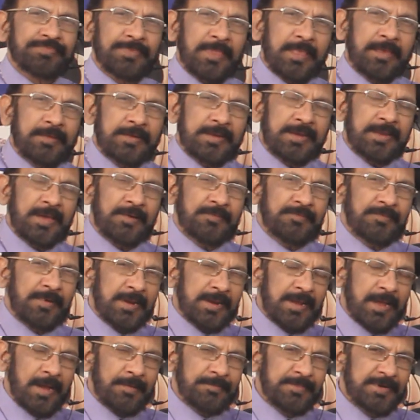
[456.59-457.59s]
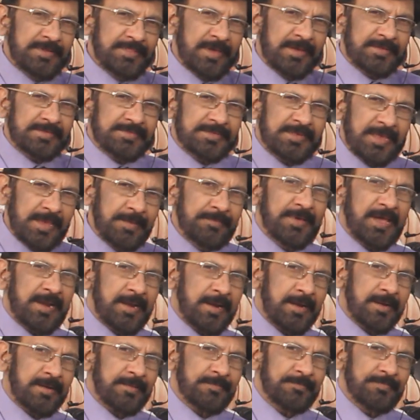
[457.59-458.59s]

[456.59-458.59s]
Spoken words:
you never commit the same error.